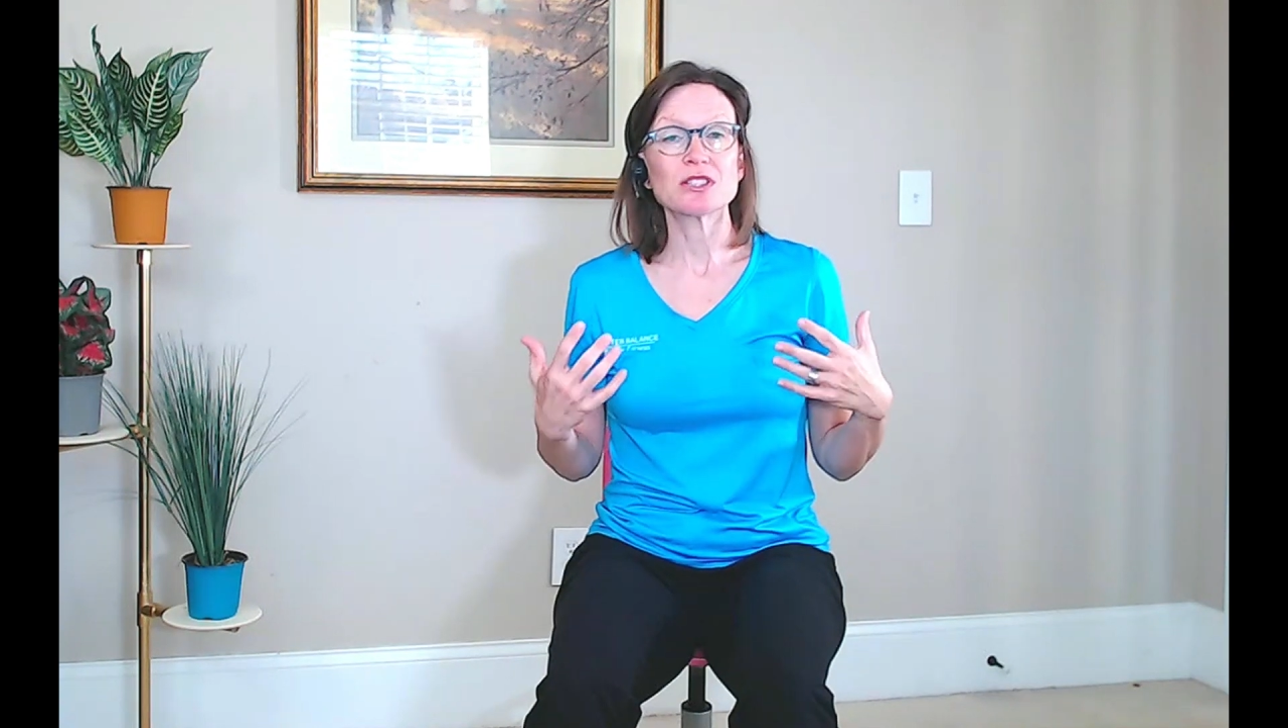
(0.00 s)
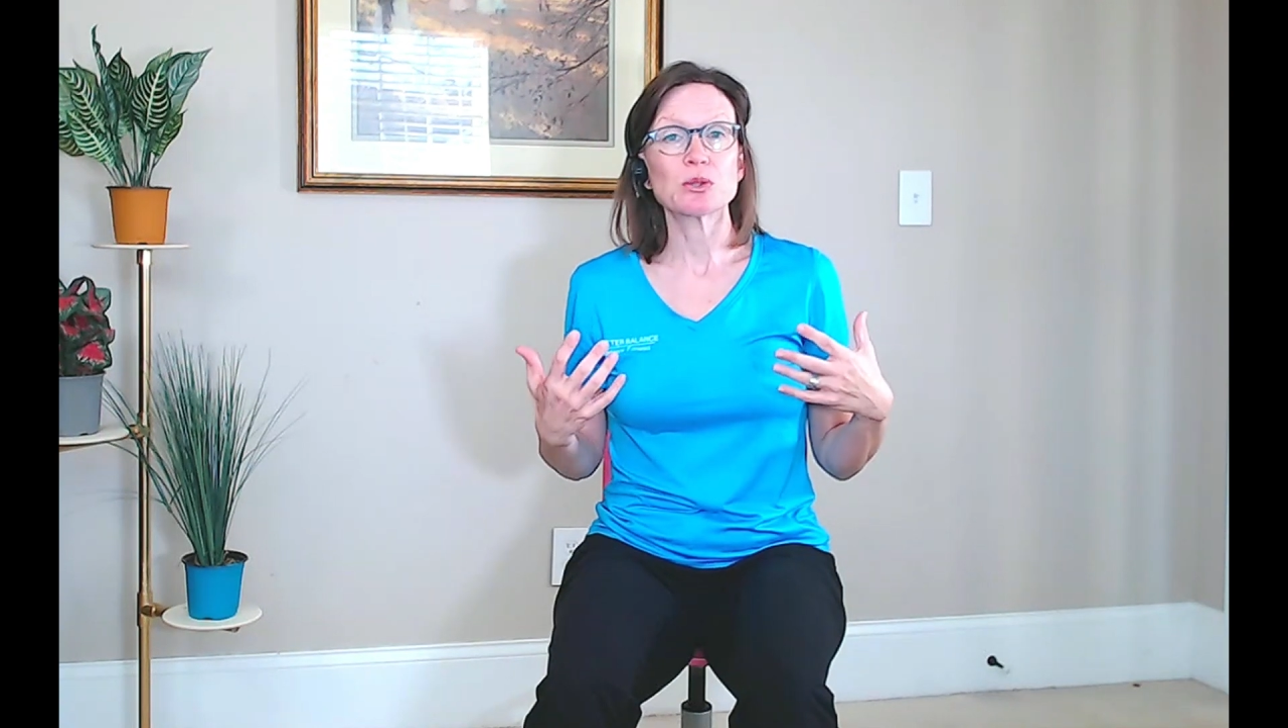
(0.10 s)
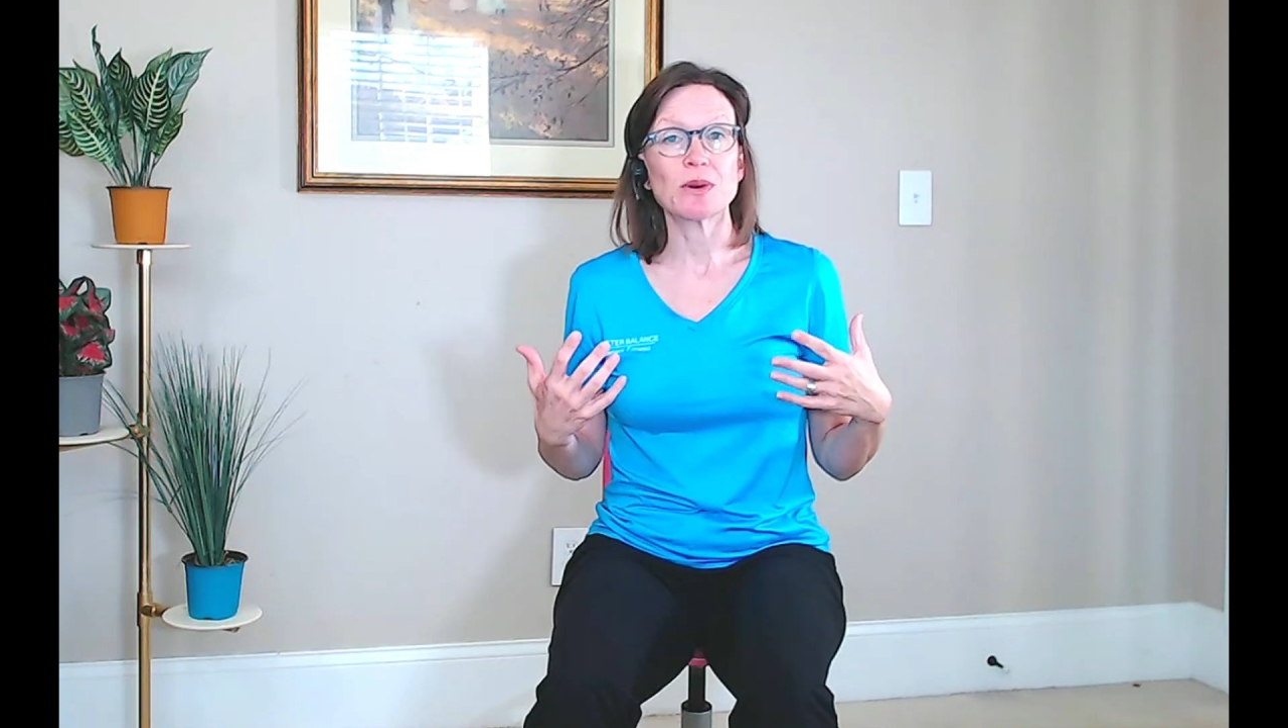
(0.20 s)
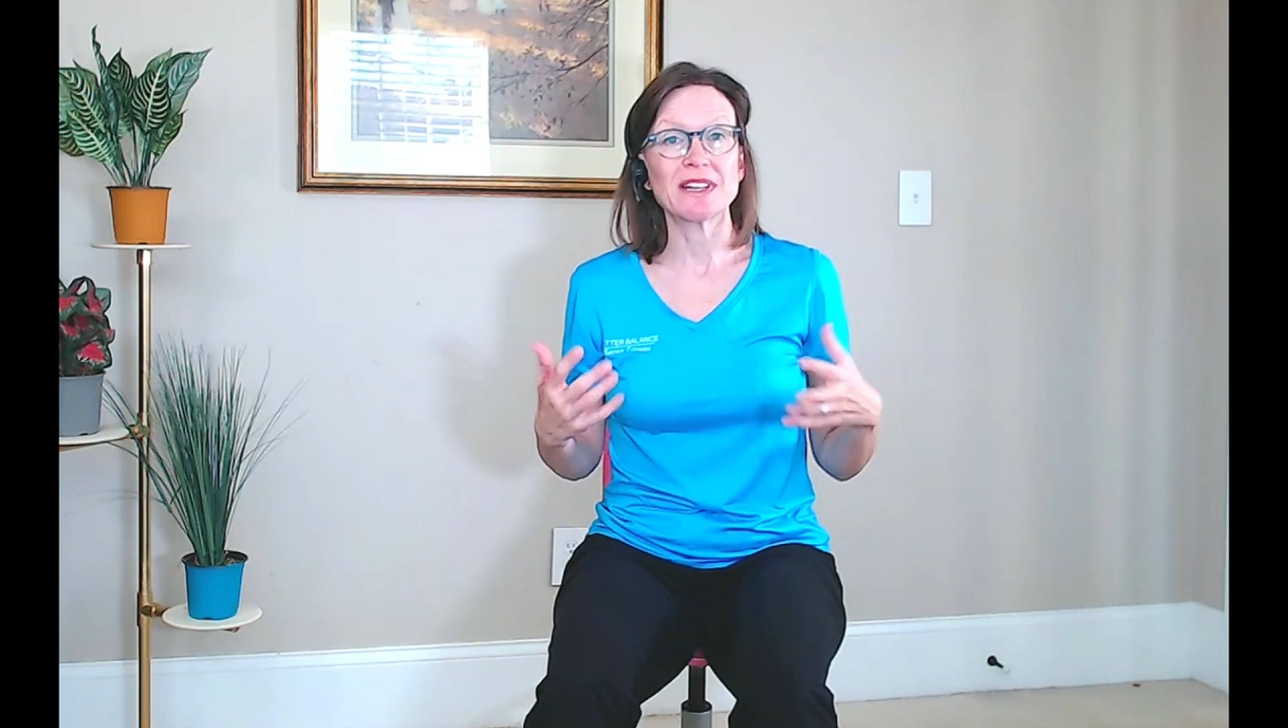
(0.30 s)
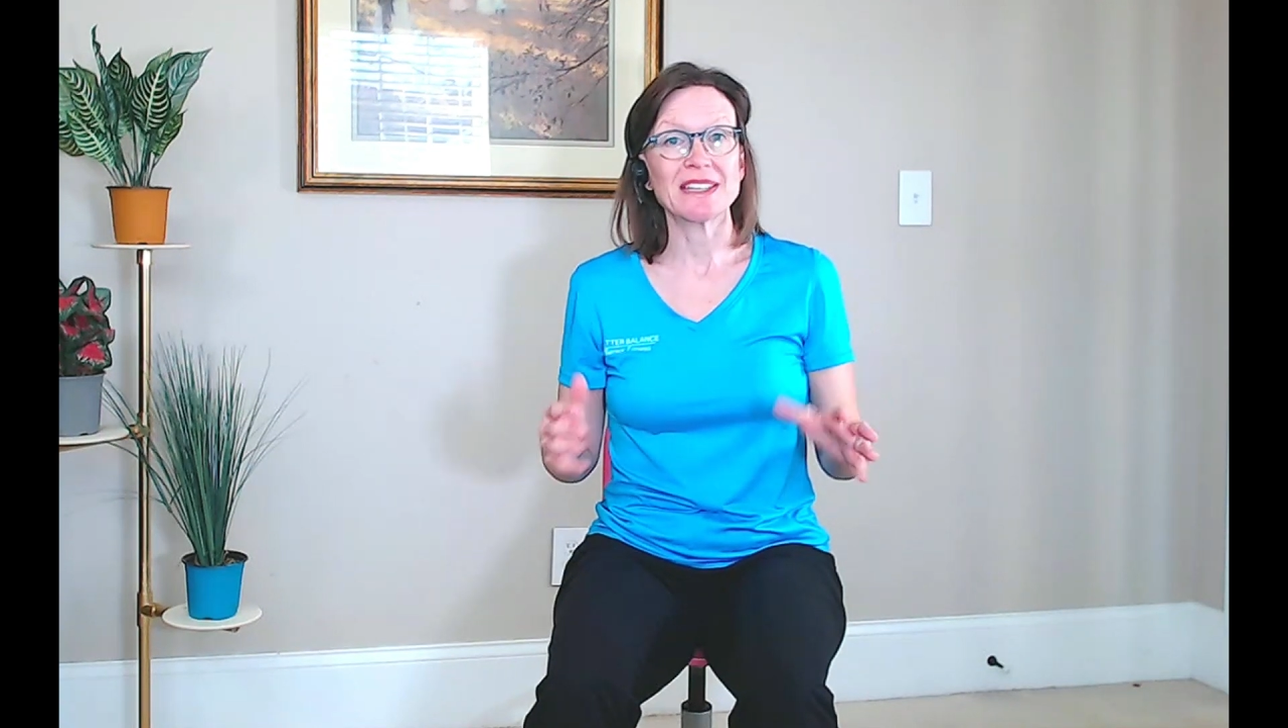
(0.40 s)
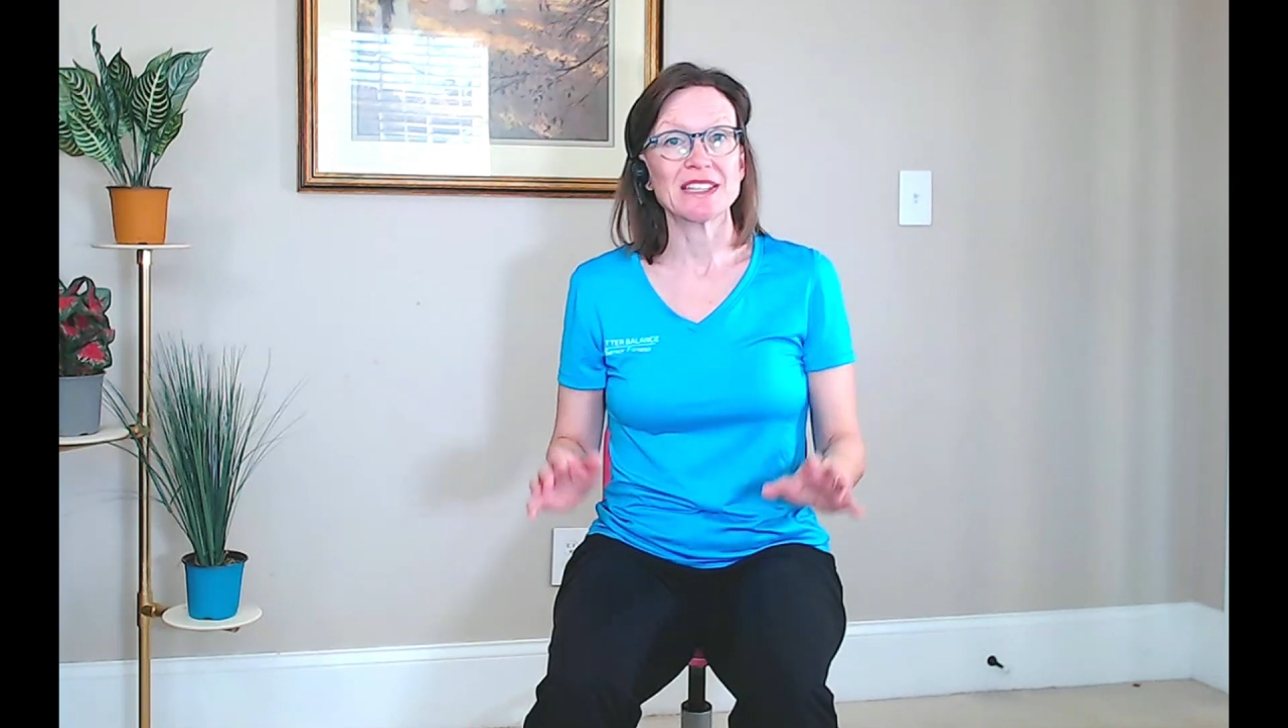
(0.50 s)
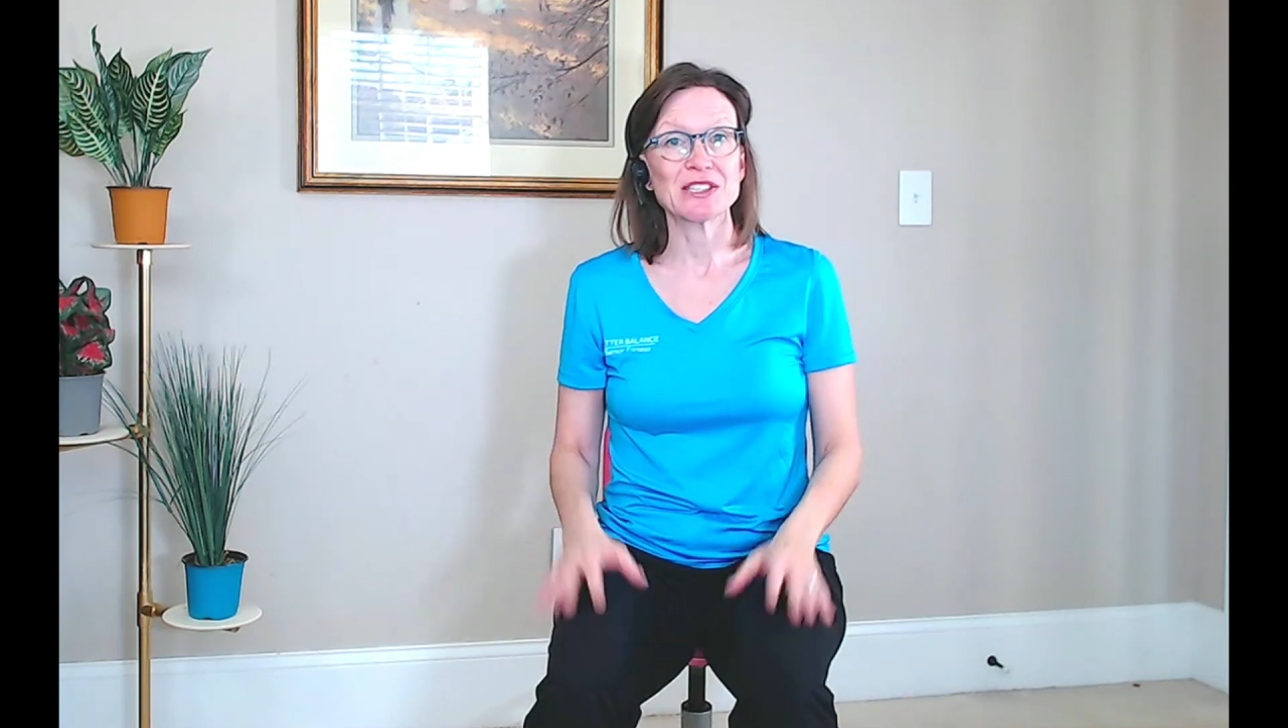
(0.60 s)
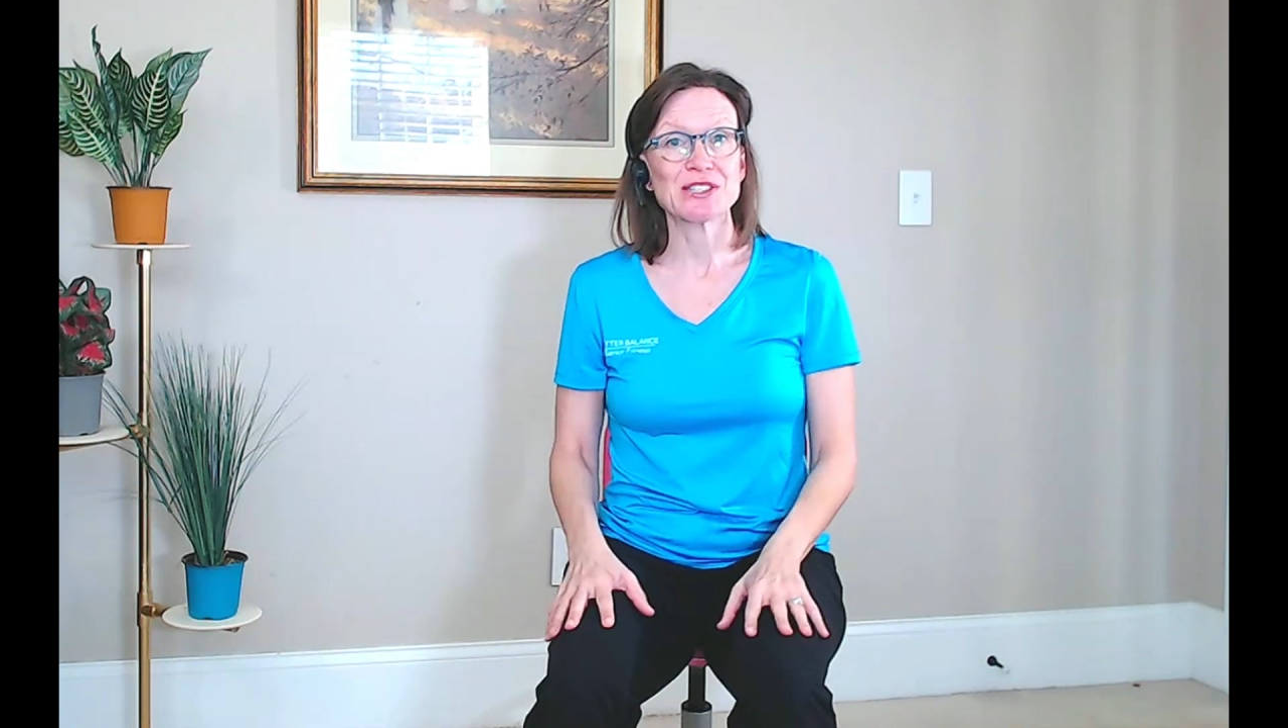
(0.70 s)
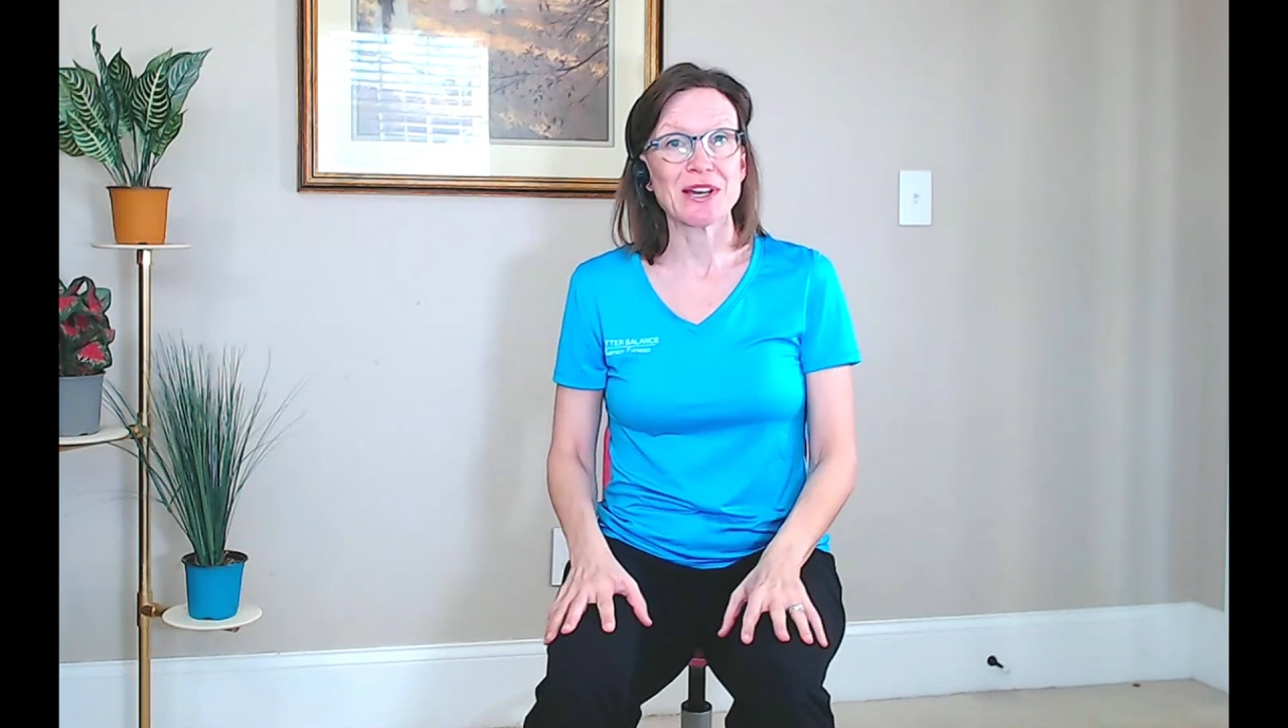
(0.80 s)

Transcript: to 20 each